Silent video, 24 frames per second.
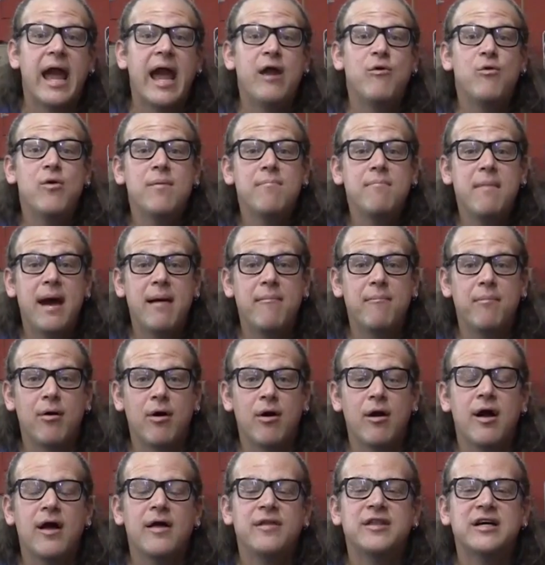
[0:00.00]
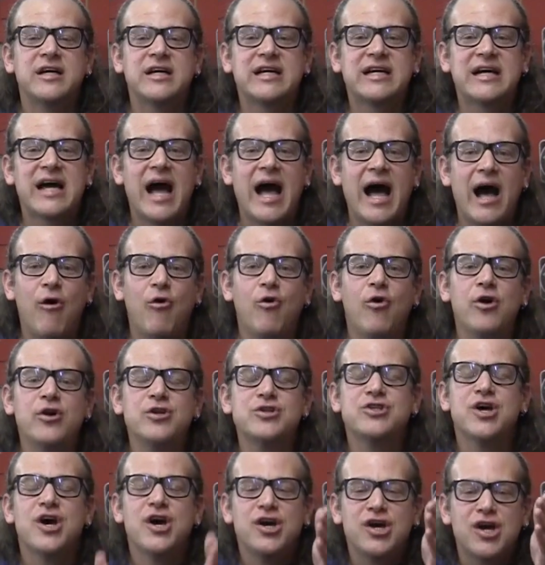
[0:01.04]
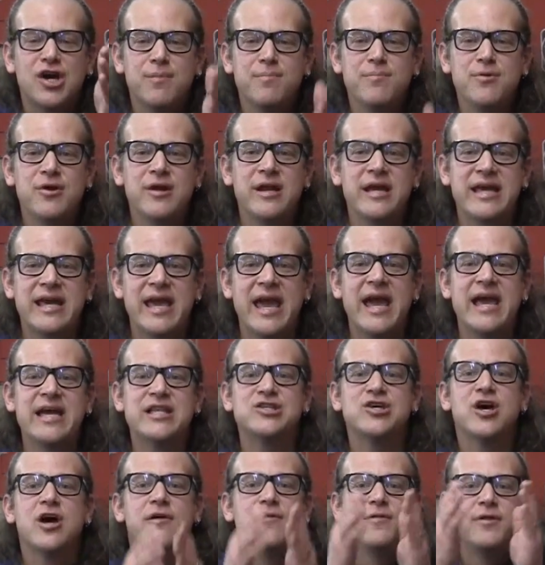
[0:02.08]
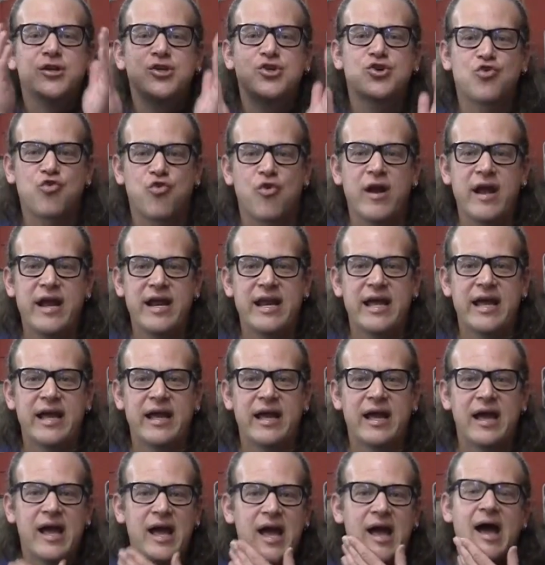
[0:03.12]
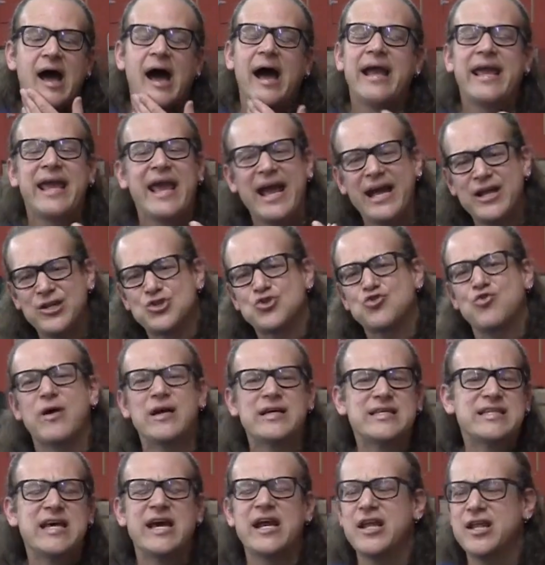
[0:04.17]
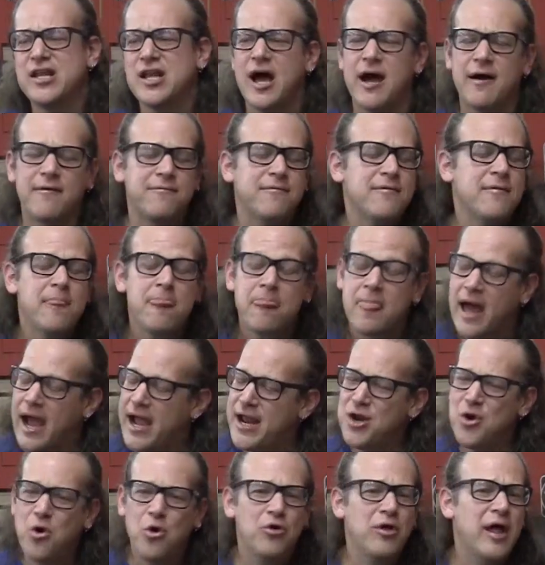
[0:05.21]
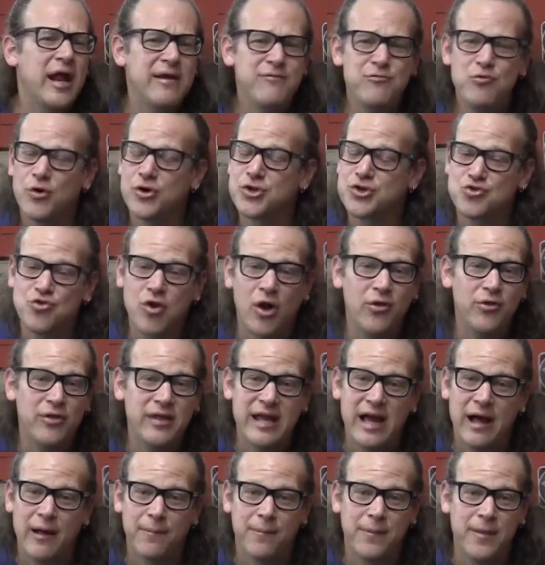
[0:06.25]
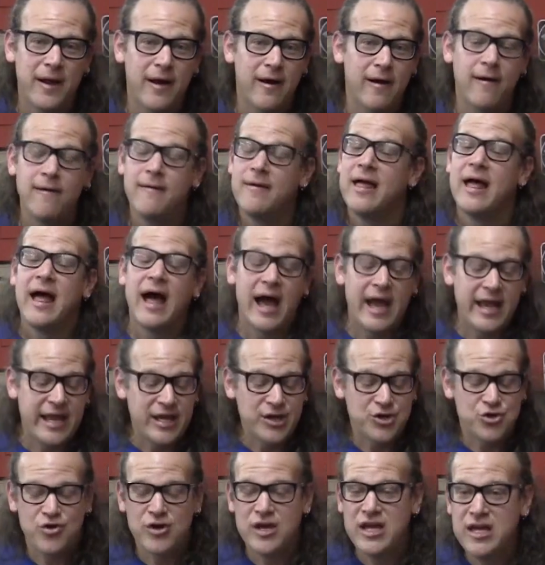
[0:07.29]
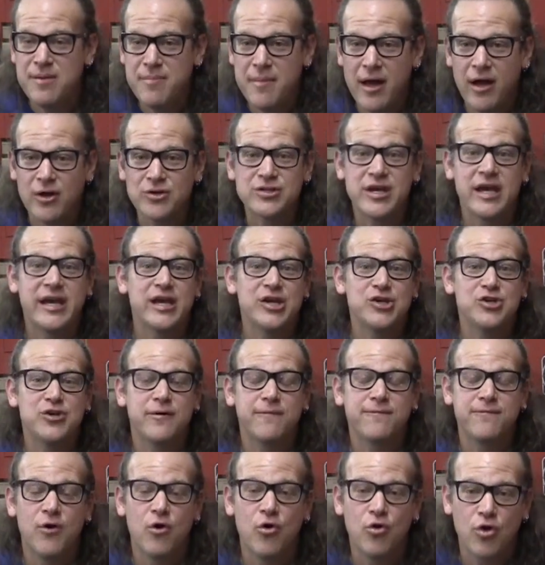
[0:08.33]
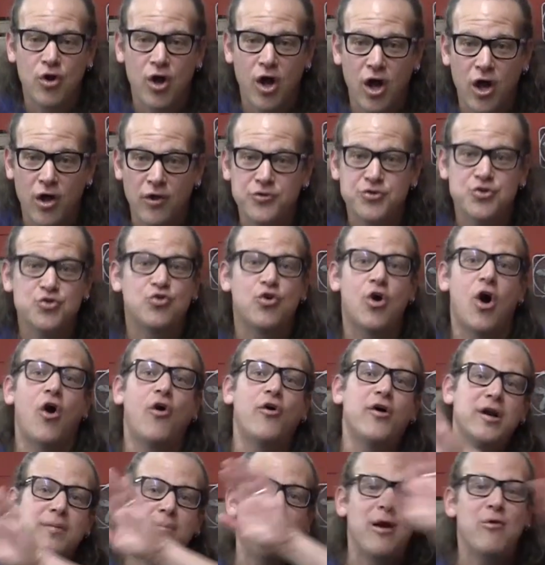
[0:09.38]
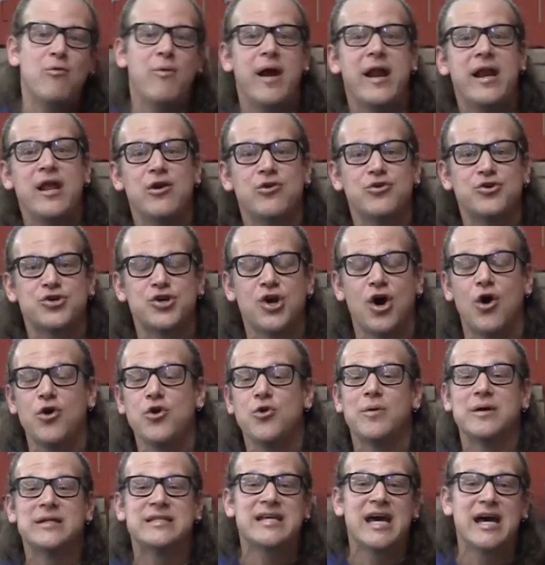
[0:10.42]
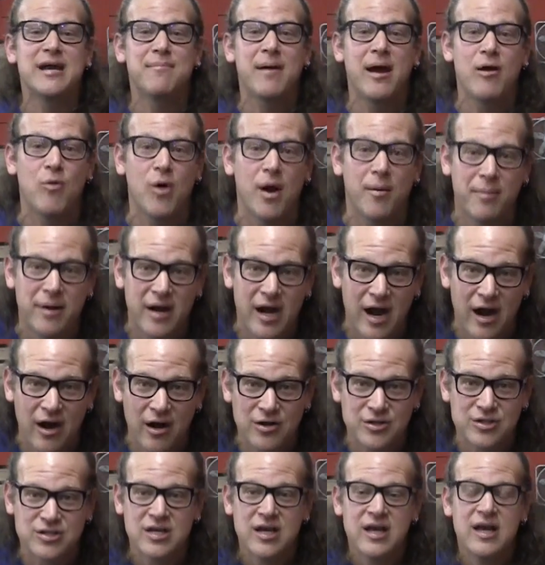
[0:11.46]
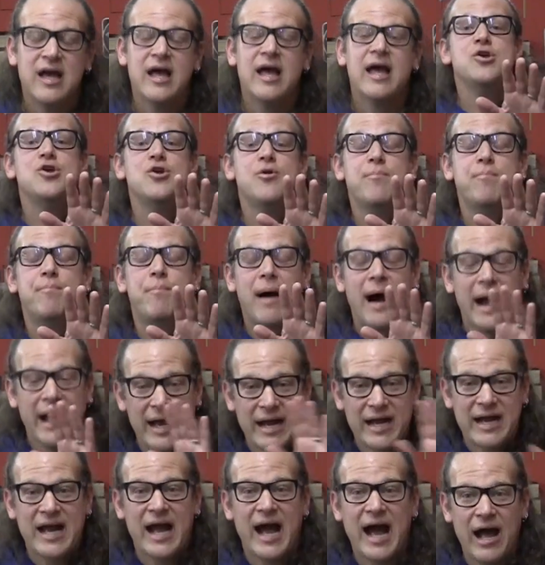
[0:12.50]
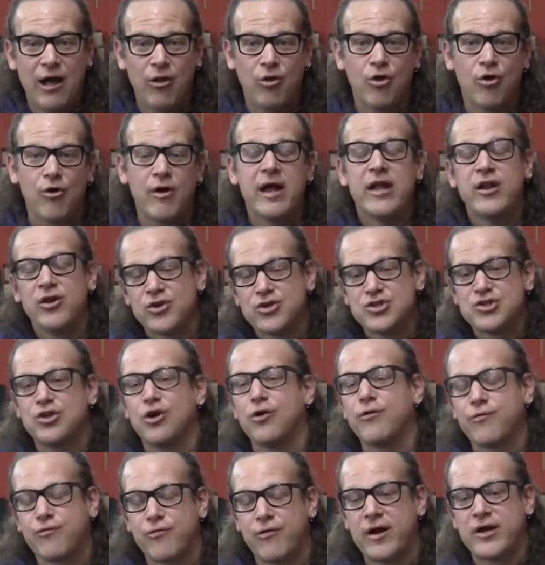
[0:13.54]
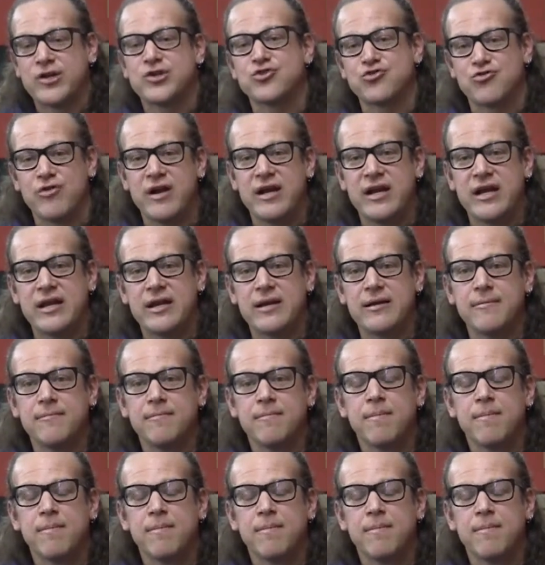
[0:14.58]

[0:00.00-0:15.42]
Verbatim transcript: And remember, the collars communicate the training. I can't stress that enough. I know a lot of you are struggling out there. I get your emails, I get your phone calls, you call into my radio show, you attend my webinars, you buy a collar and you're still frustrated.